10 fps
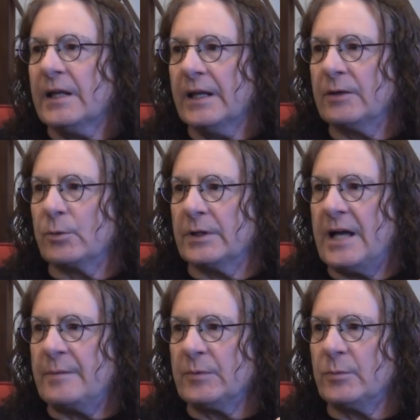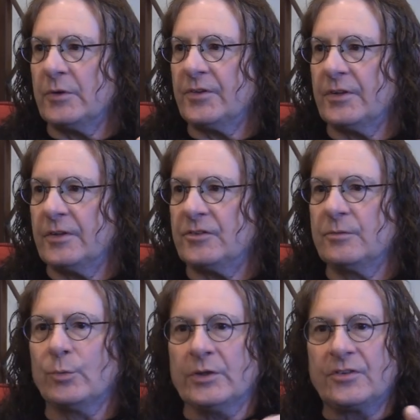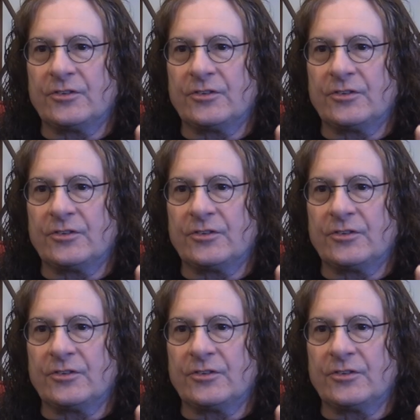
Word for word: And what happened was uh, Wins,